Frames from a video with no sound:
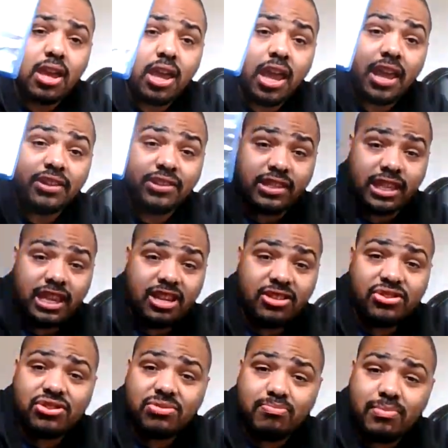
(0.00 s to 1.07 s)
and see
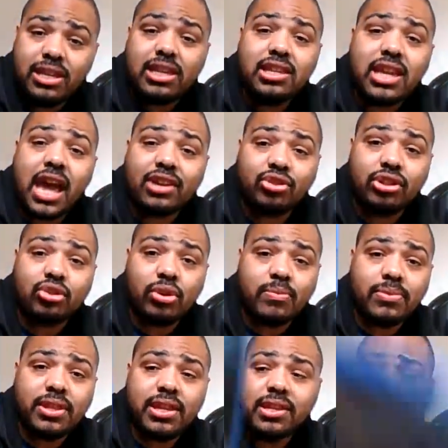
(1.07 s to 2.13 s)
me actually
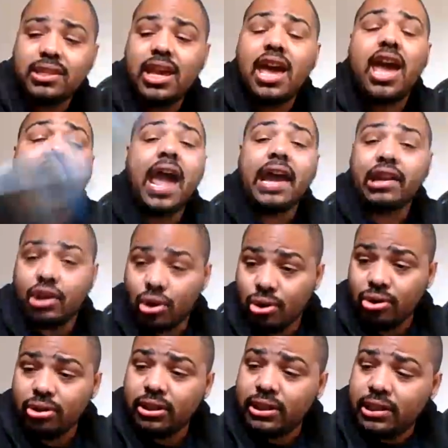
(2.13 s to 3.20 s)
streaming this. And
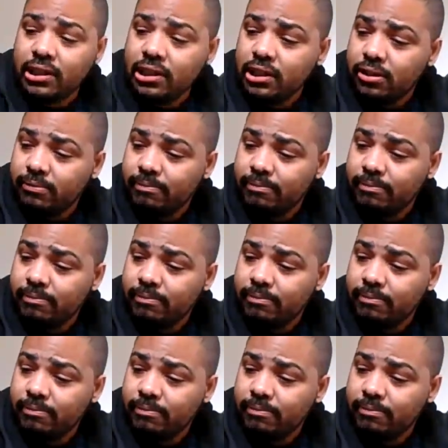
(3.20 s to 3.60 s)
currently,